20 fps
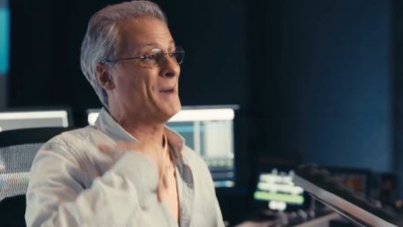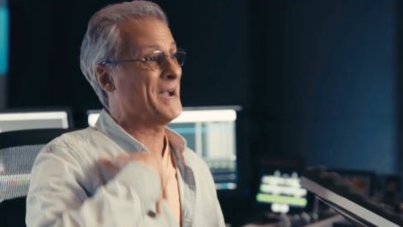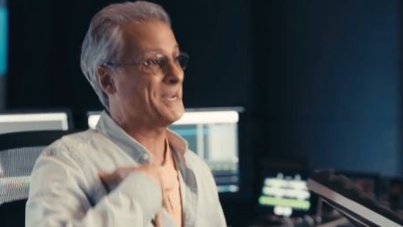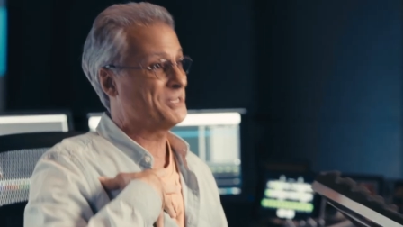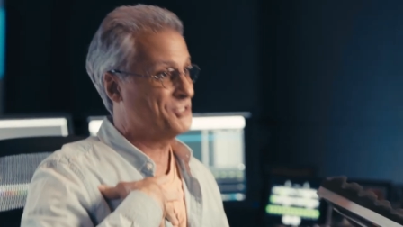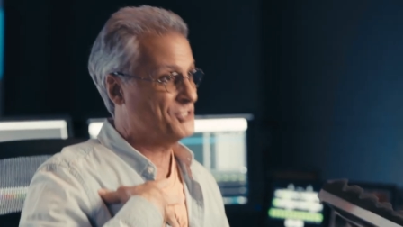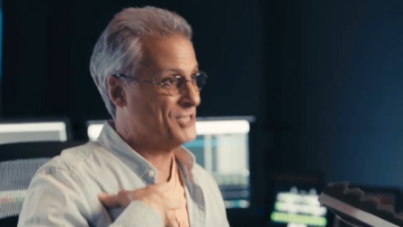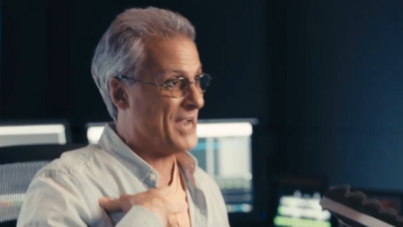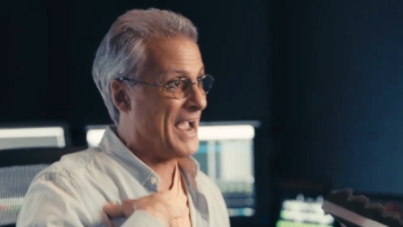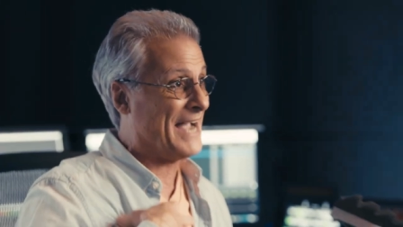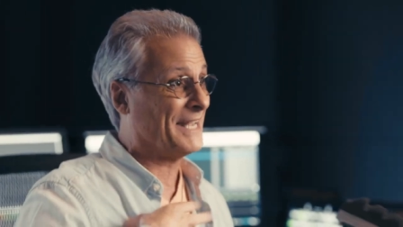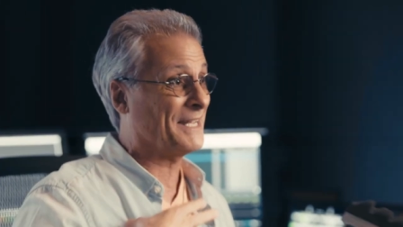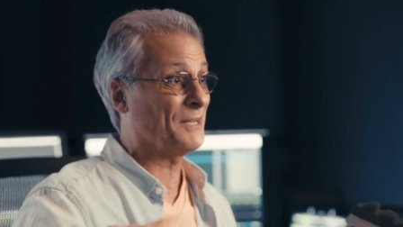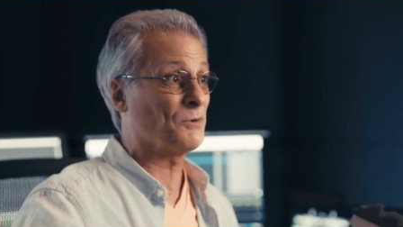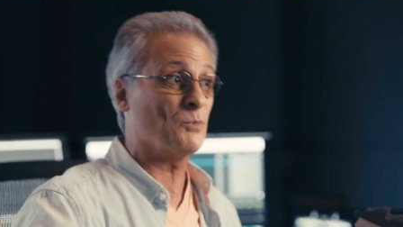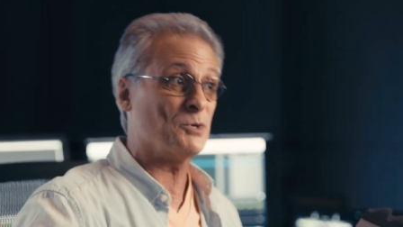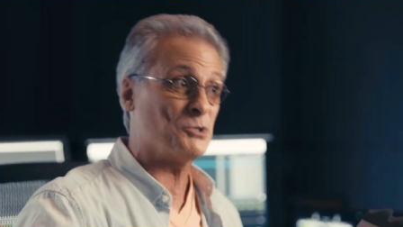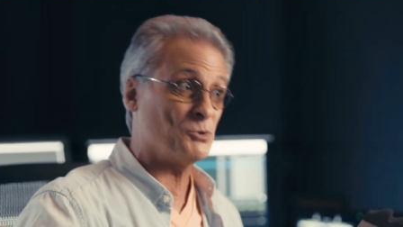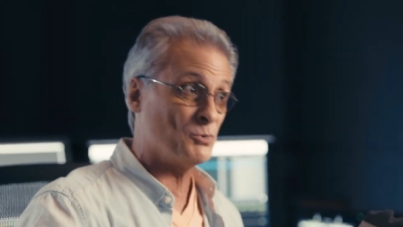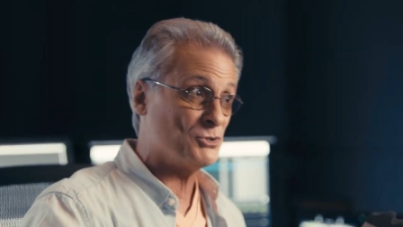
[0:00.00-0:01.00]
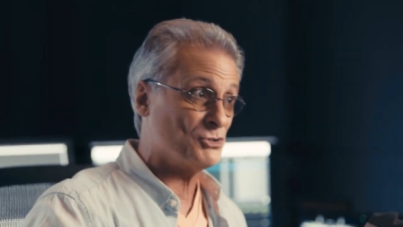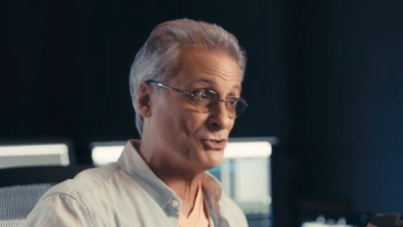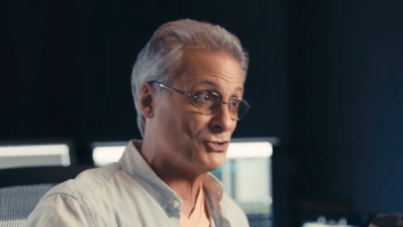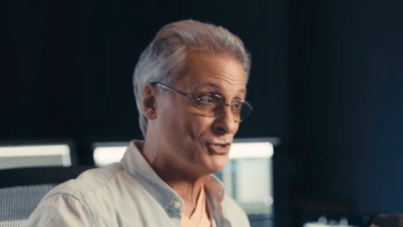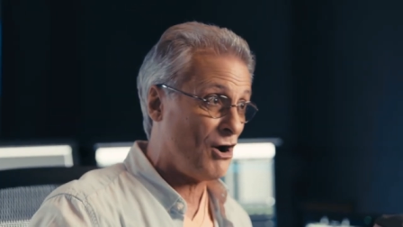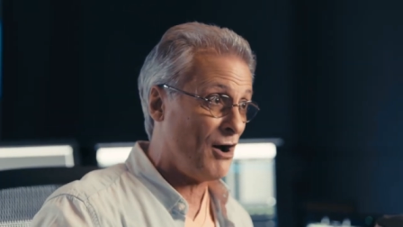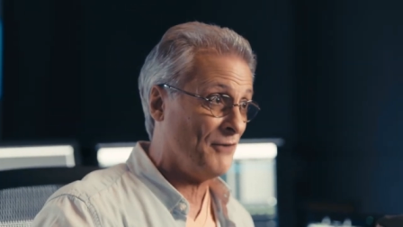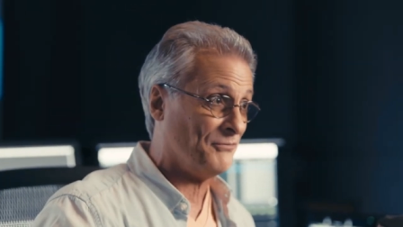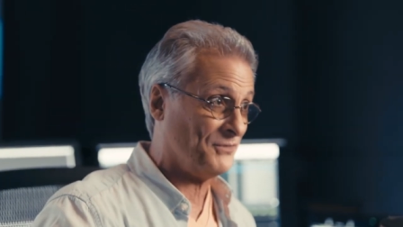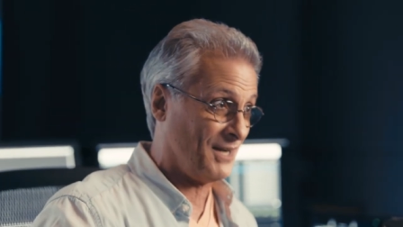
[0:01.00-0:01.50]
My jacket, which was
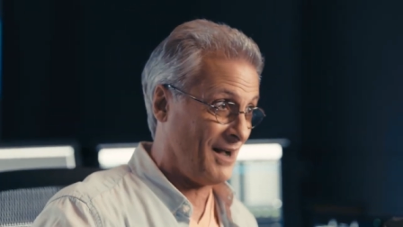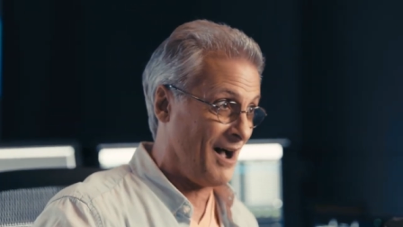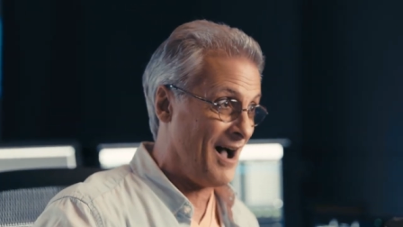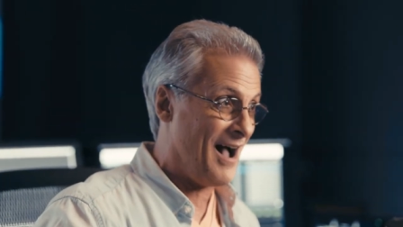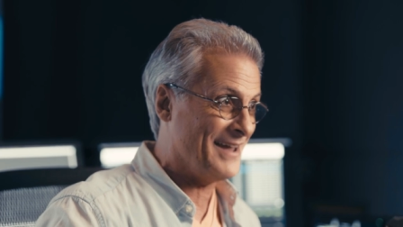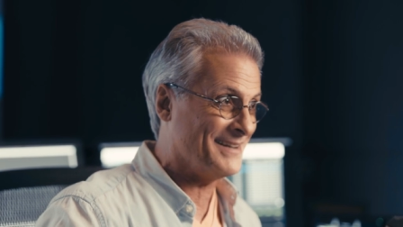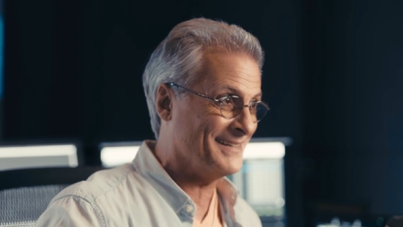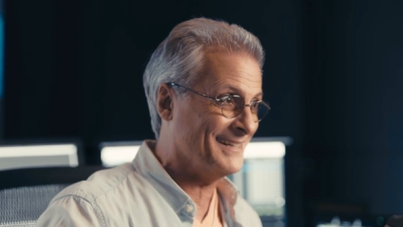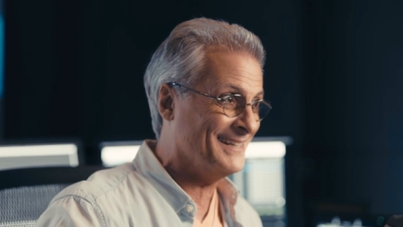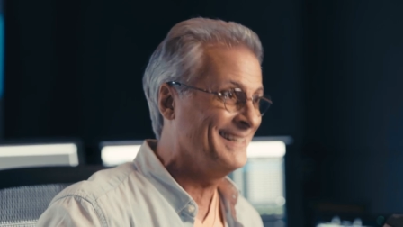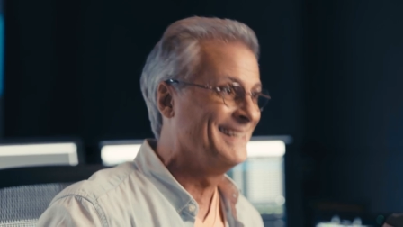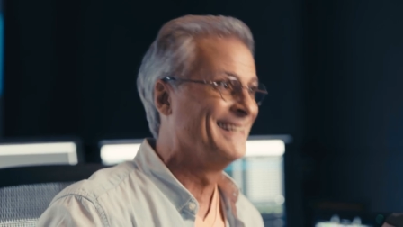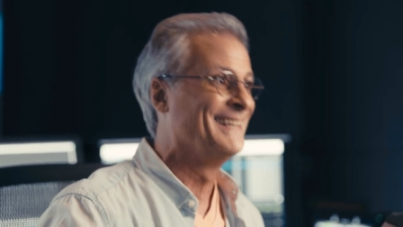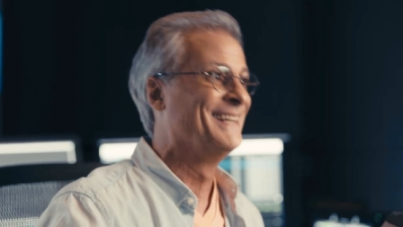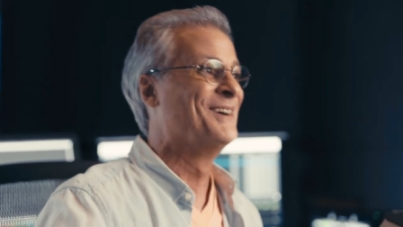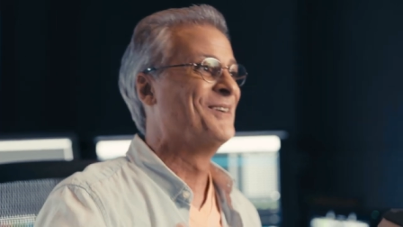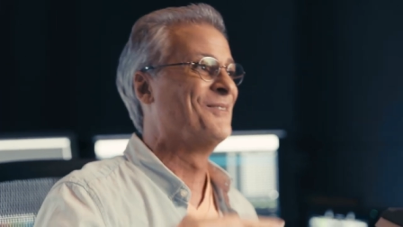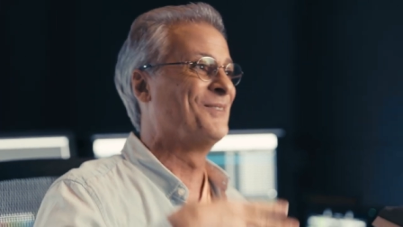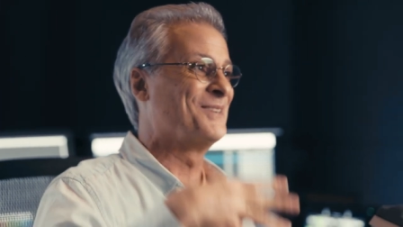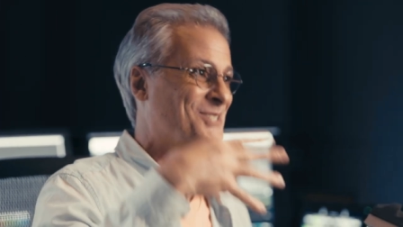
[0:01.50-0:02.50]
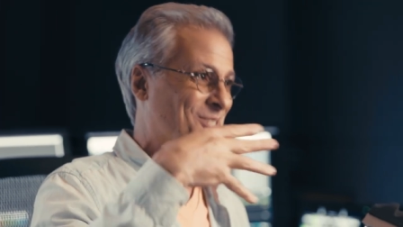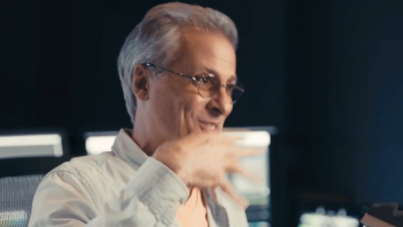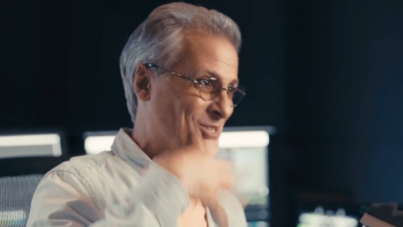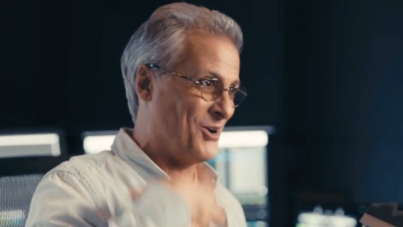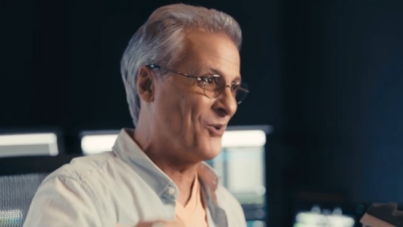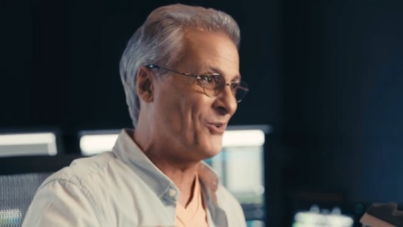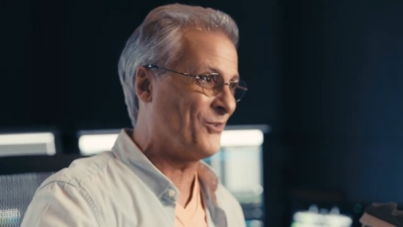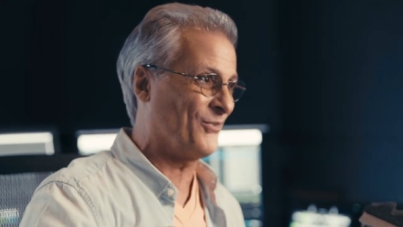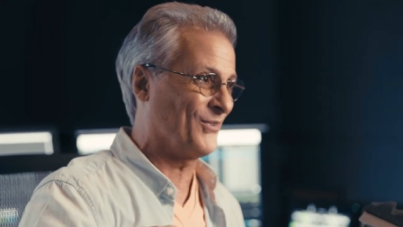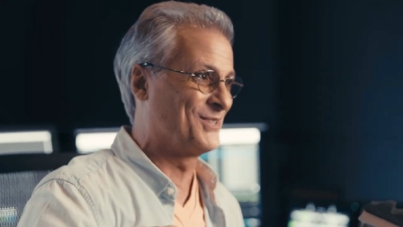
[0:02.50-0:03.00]
soft cotton, would
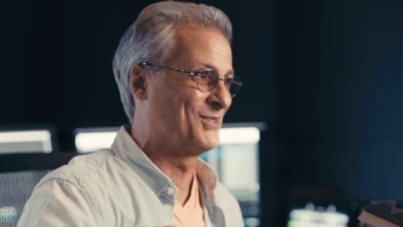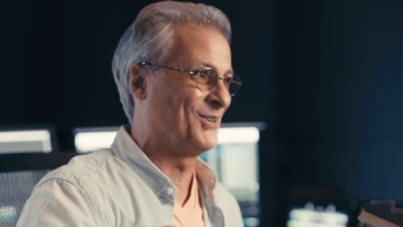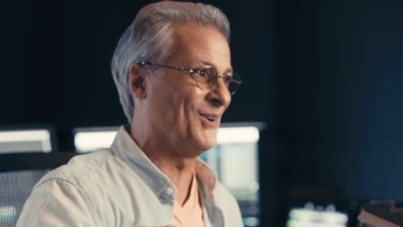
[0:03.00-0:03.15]
soak for